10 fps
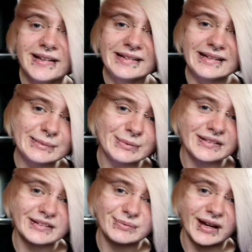so I need to put
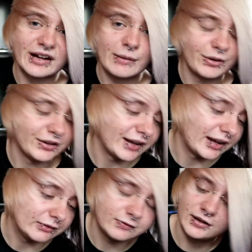stuff back up on it
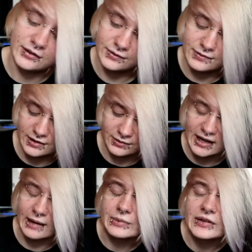and fill in the final
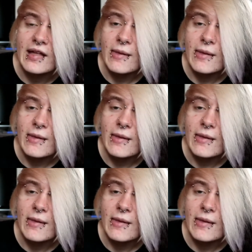gaps.